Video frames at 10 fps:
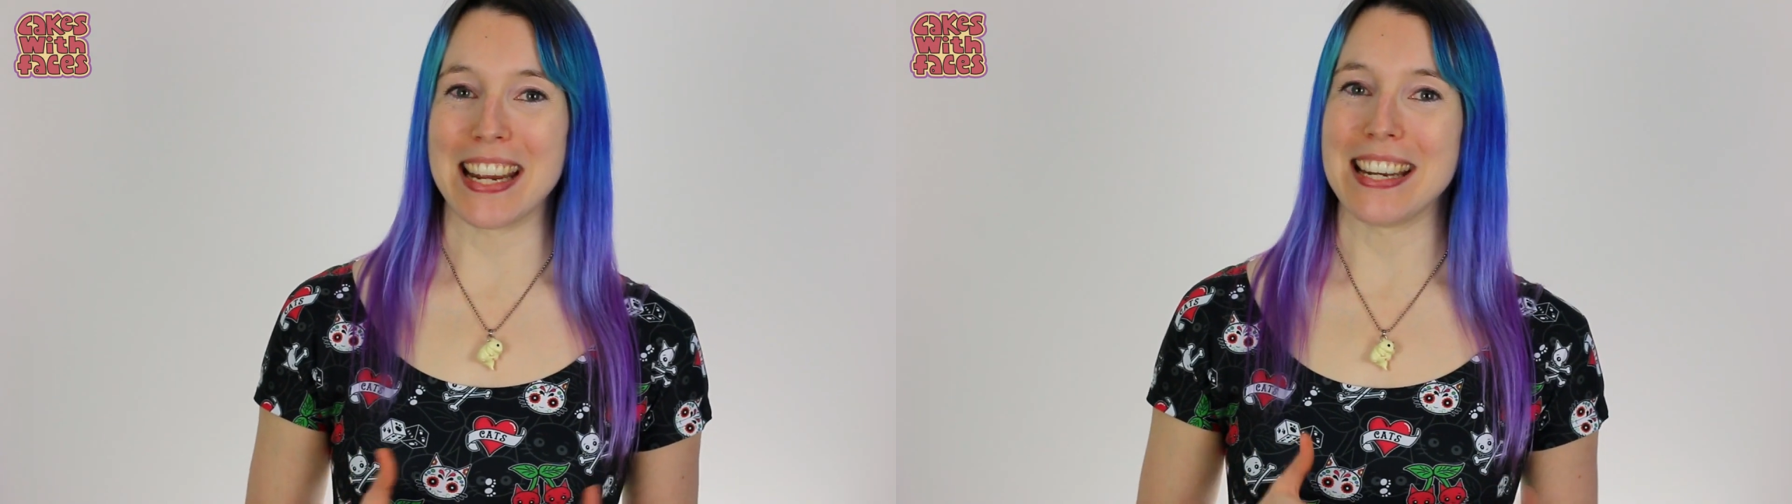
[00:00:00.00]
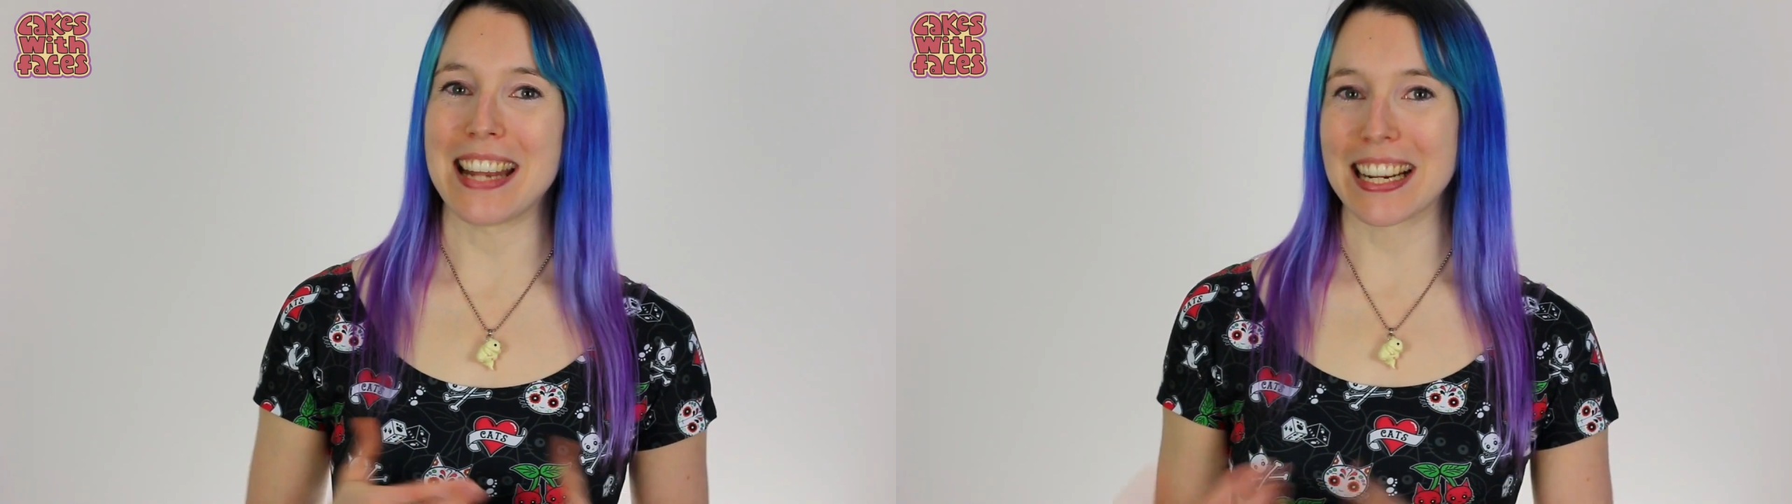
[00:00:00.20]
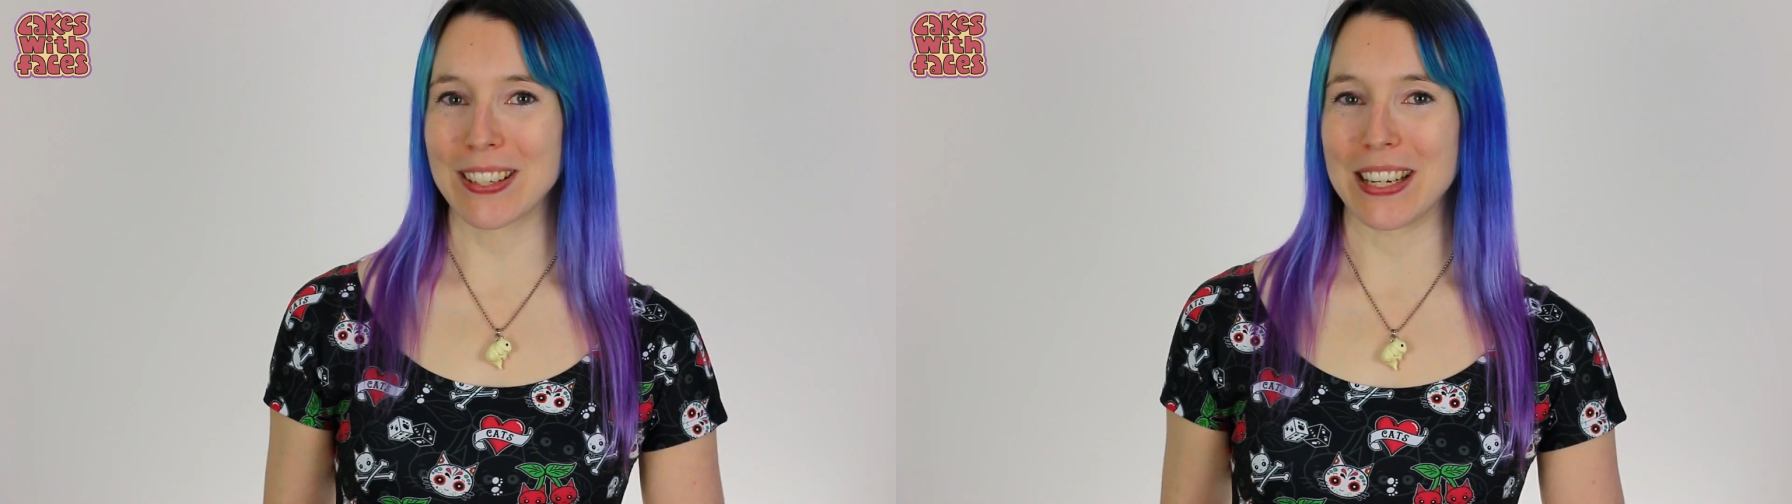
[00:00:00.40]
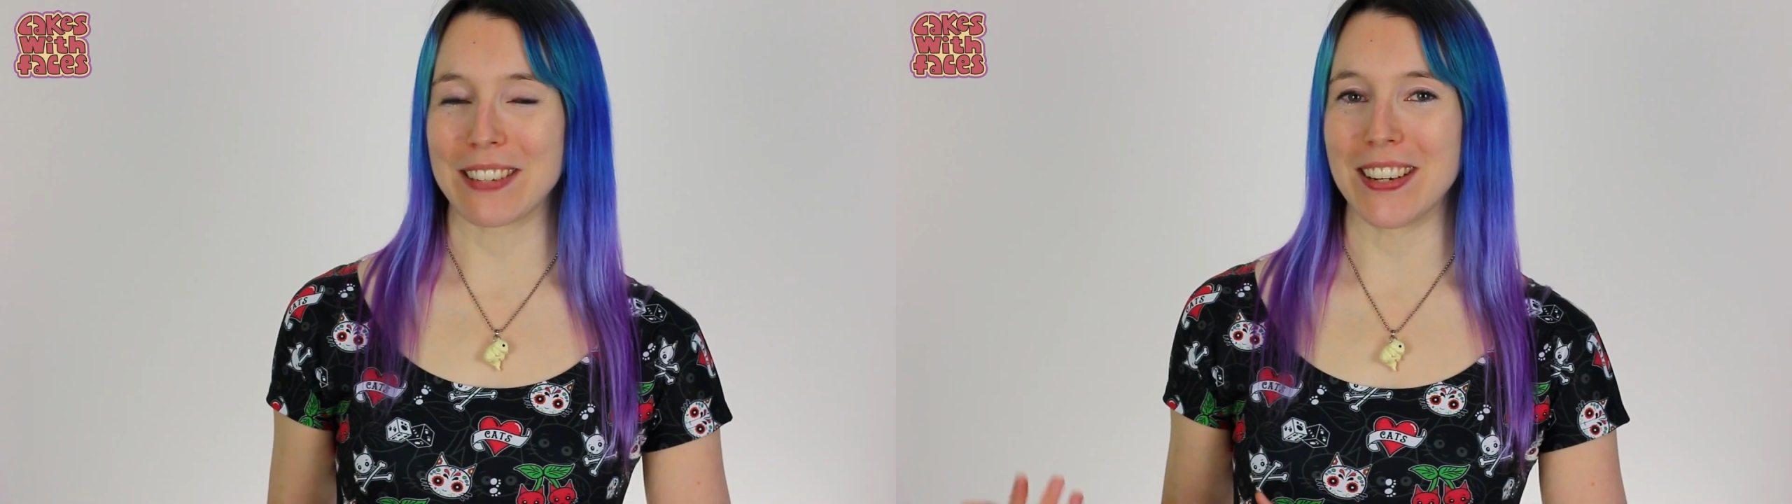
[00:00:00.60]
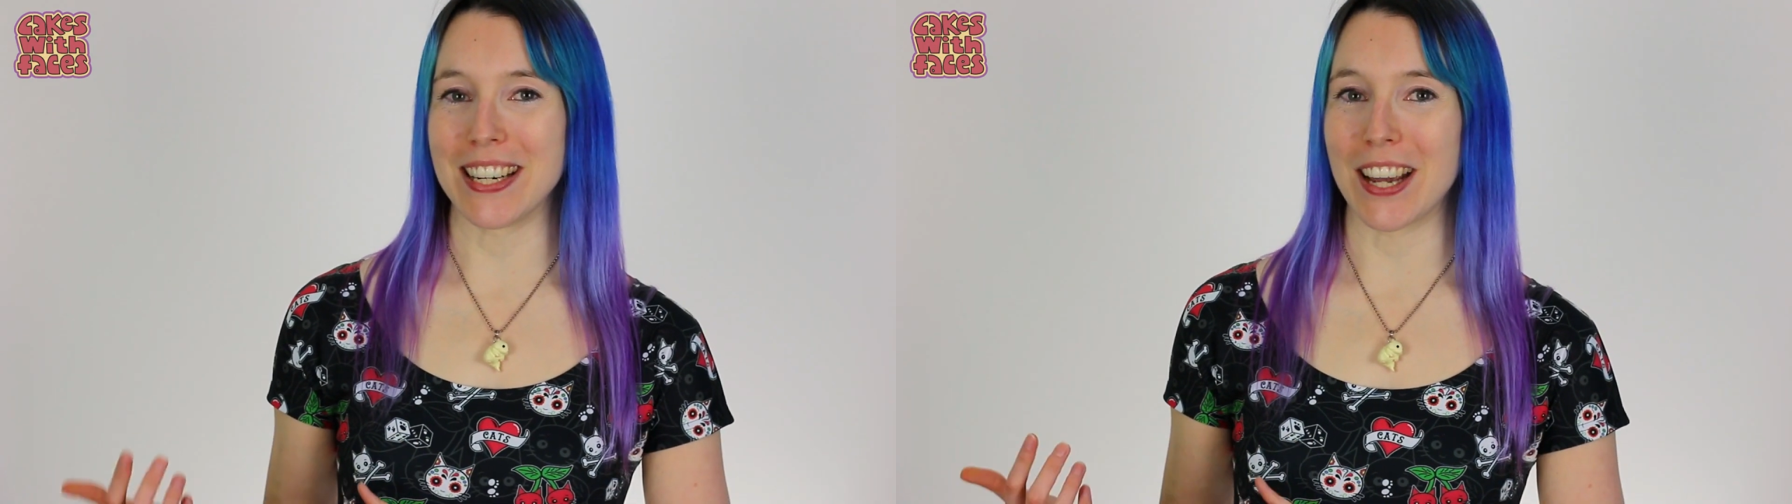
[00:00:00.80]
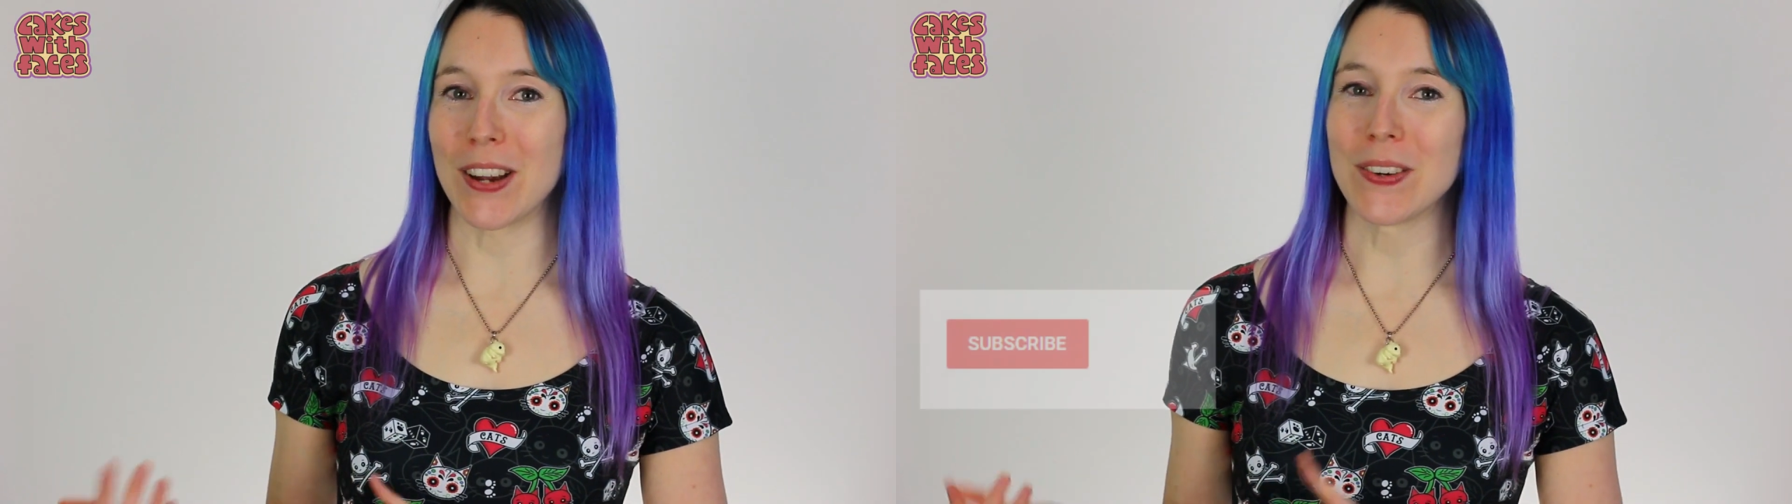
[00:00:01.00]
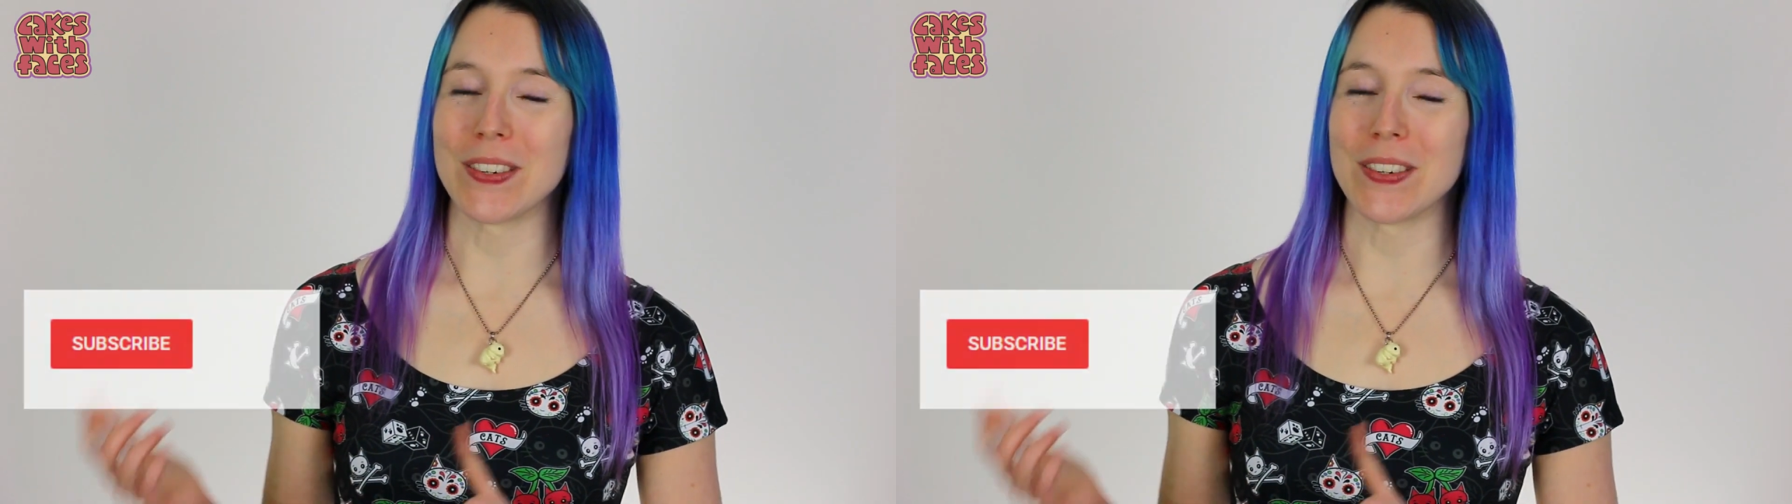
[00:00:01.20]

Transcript: in next week's video,